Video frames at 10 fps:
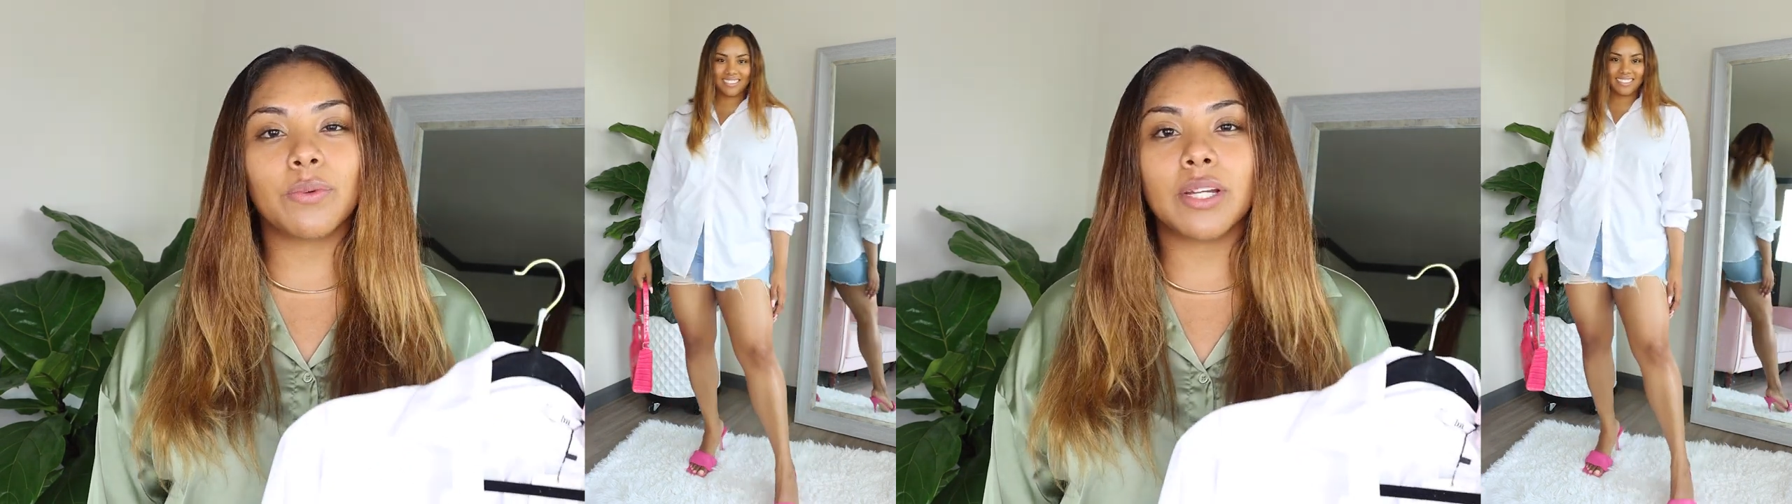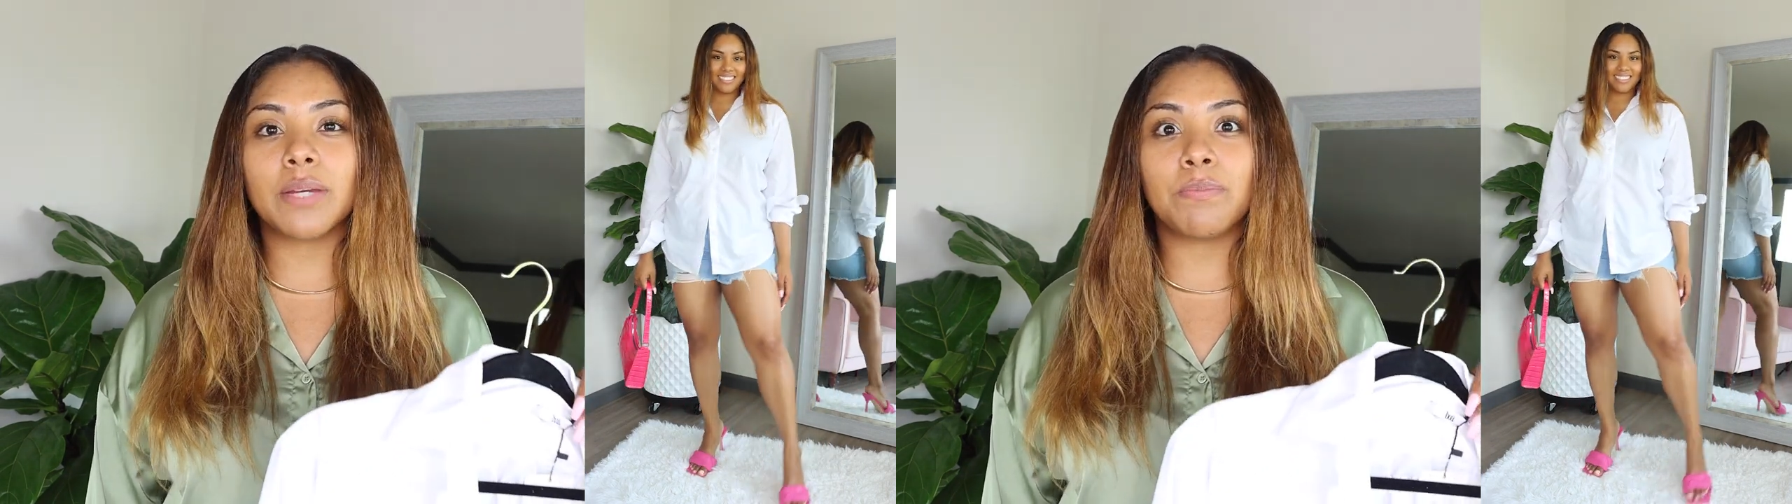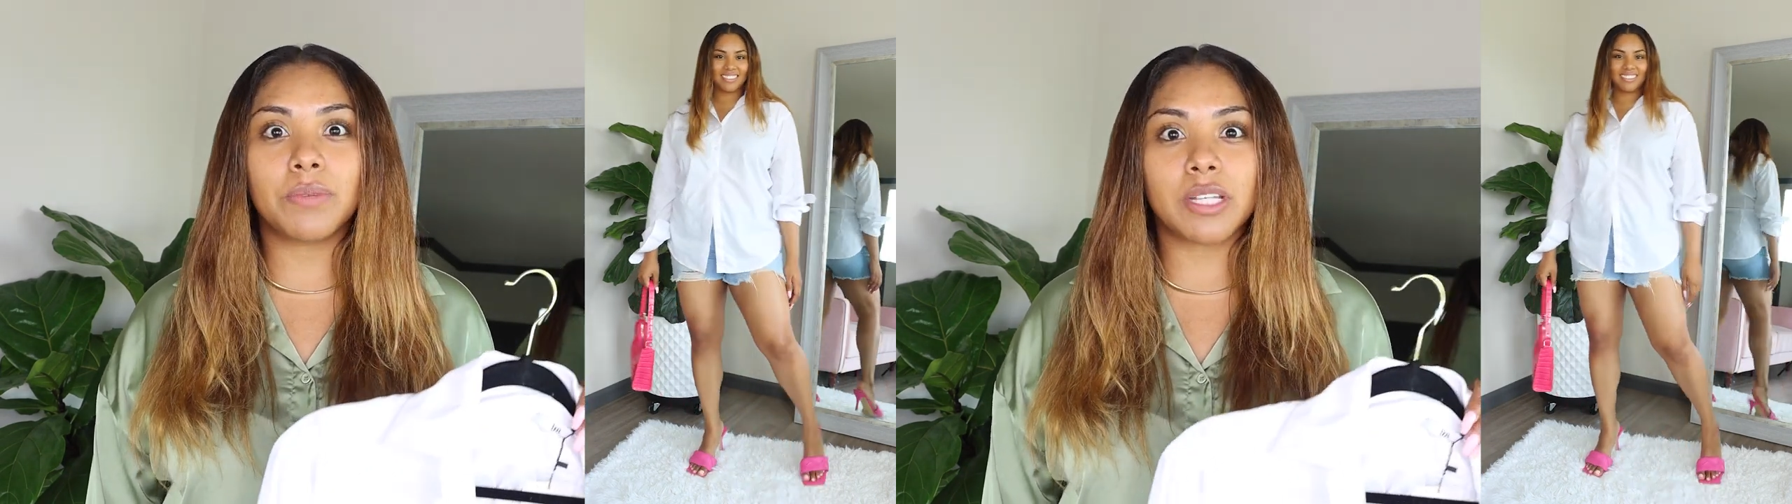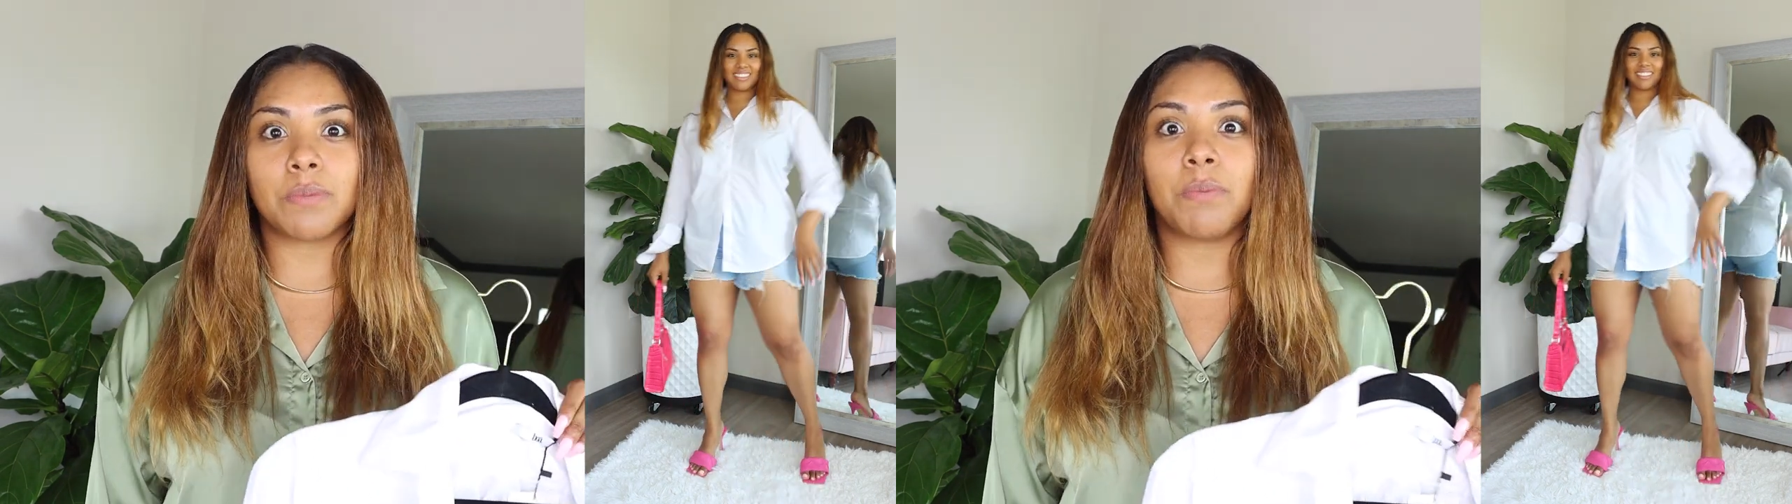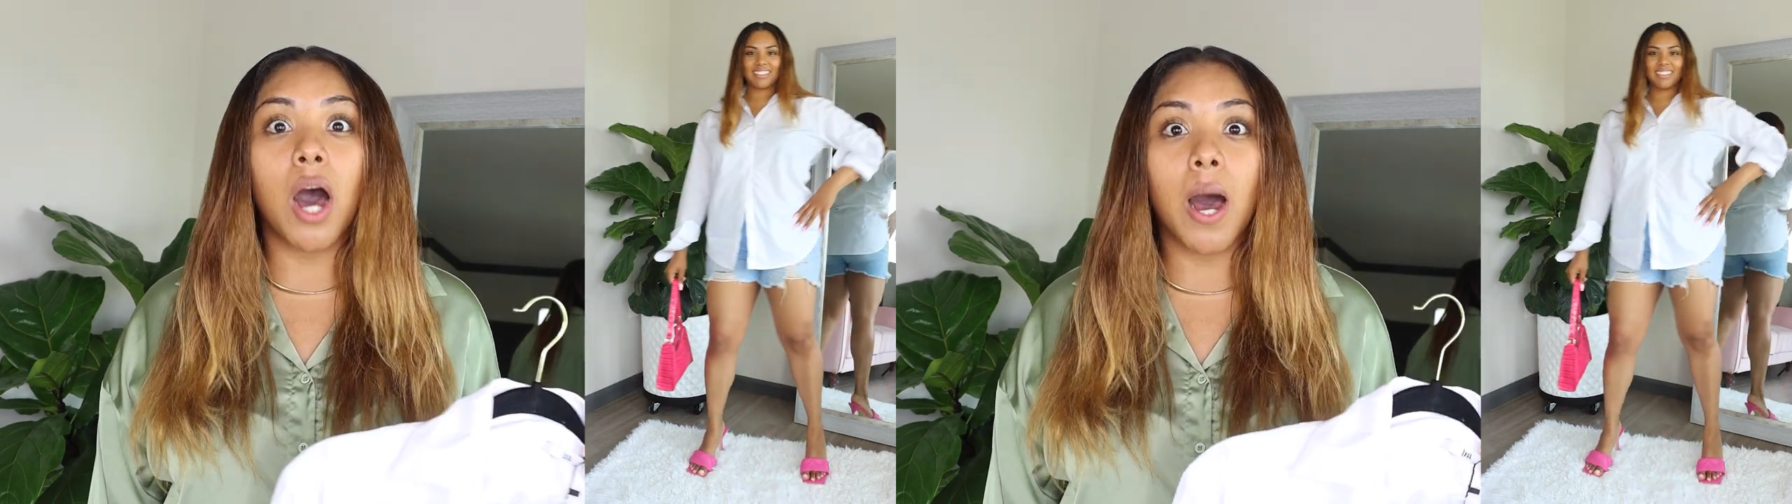really
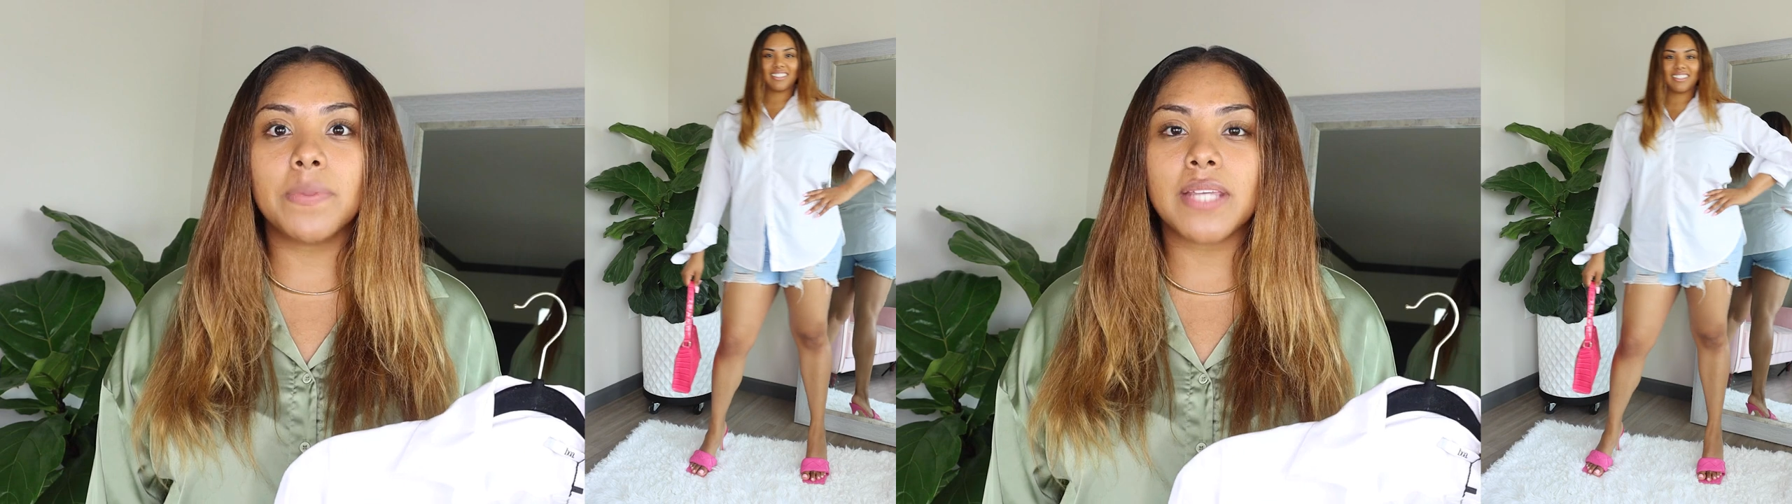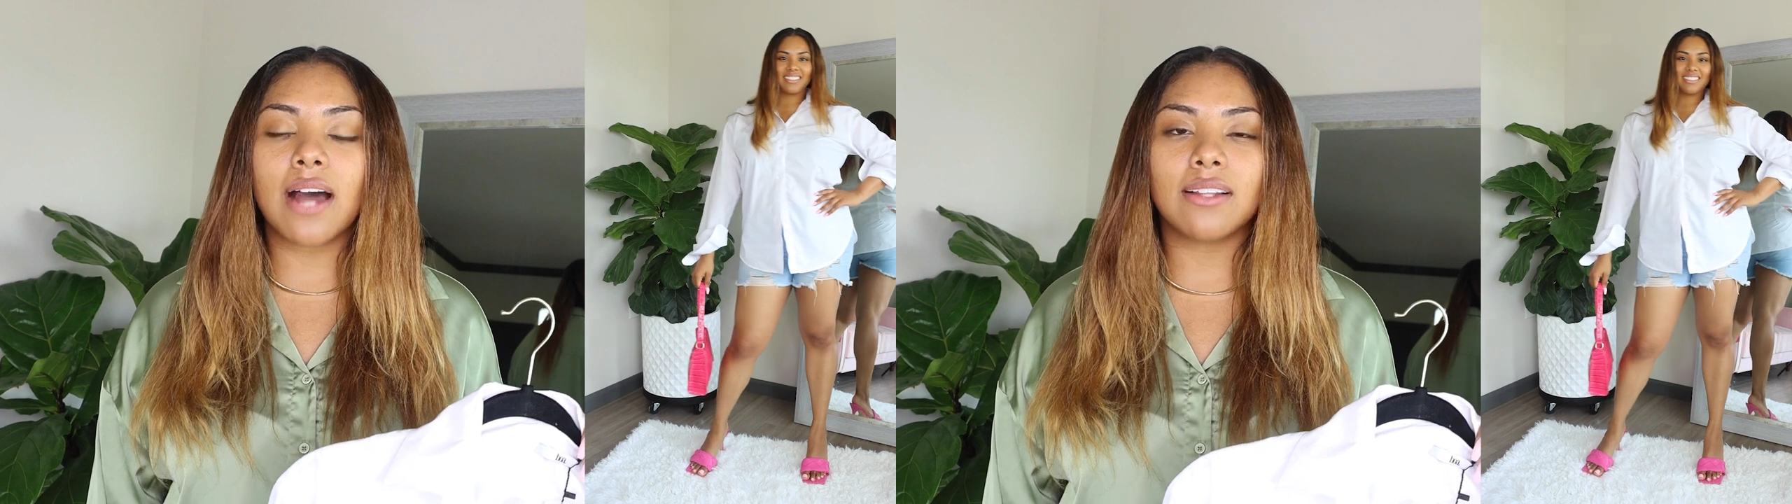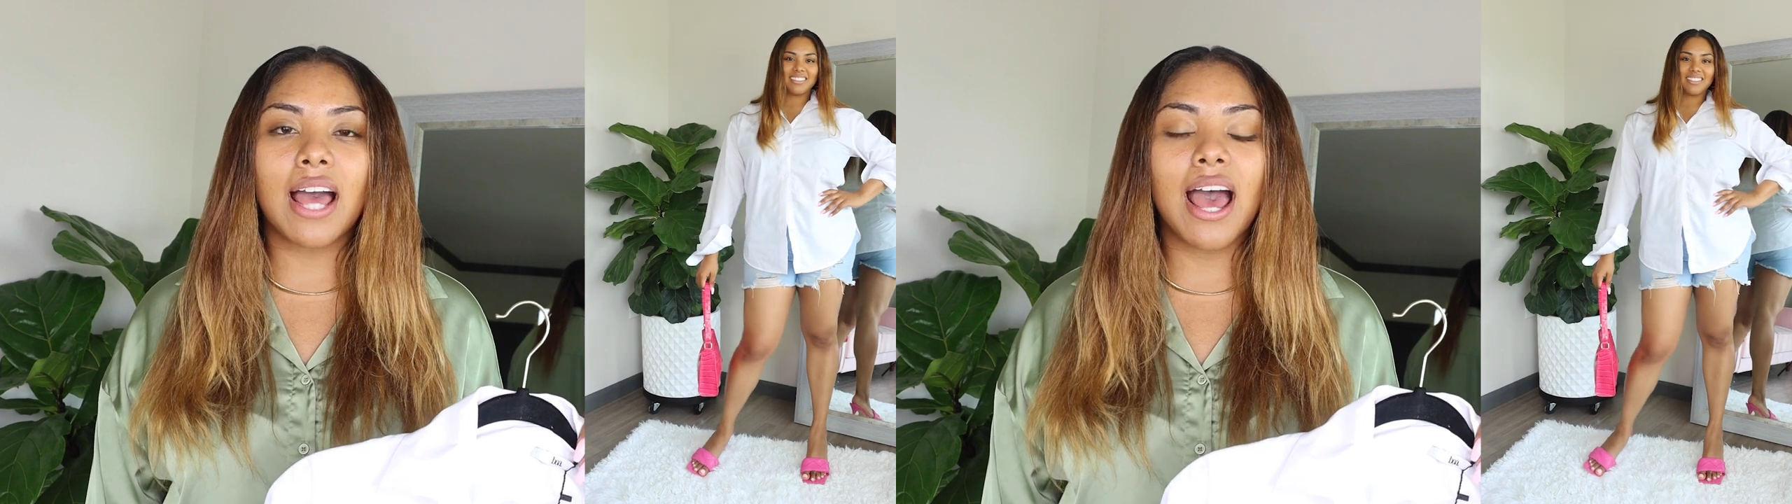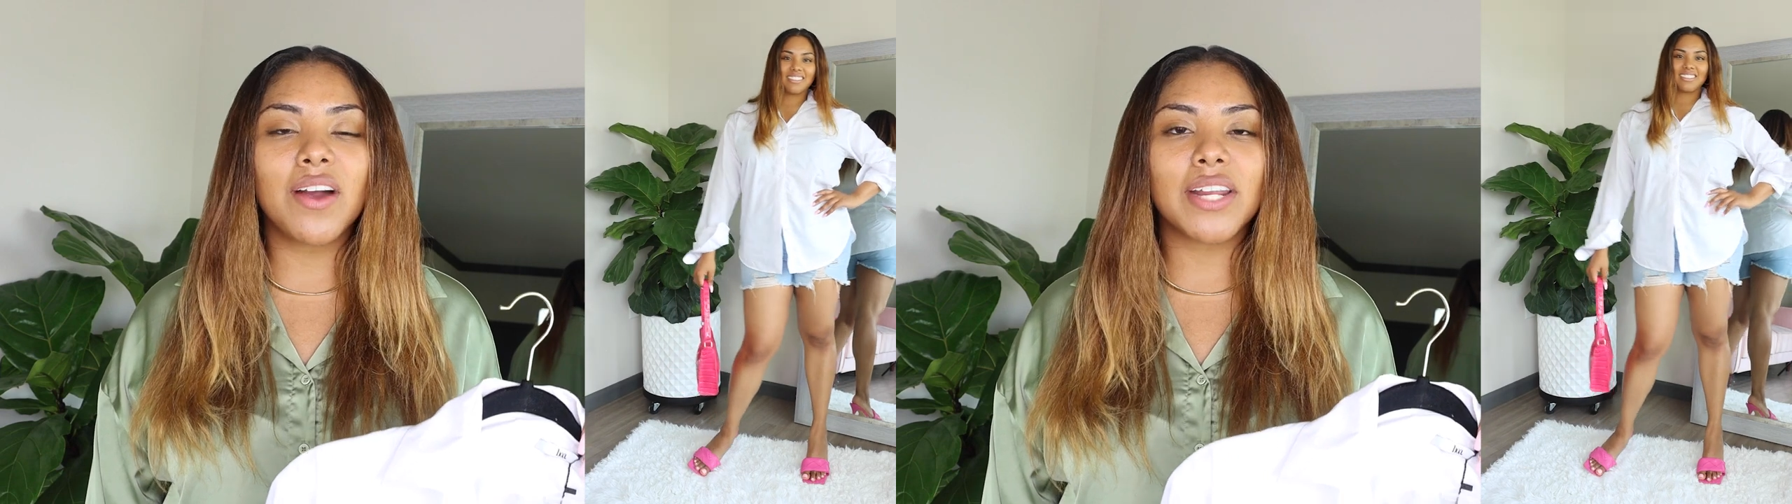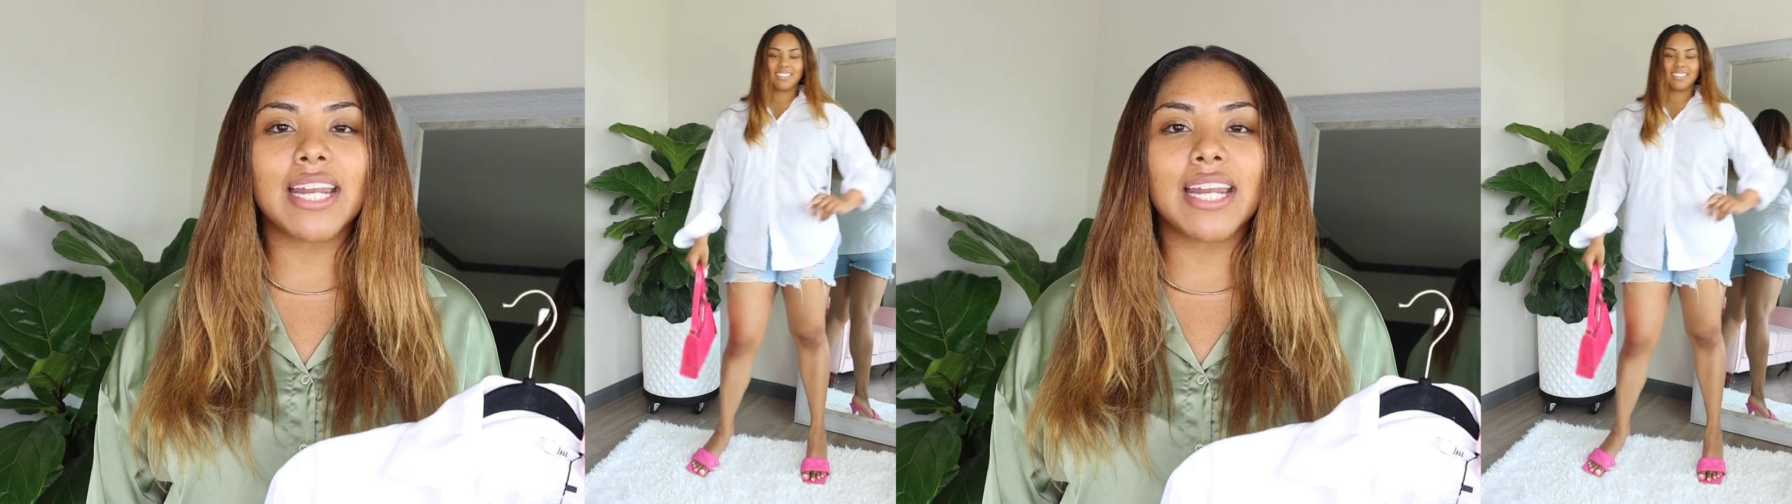just popped out loud,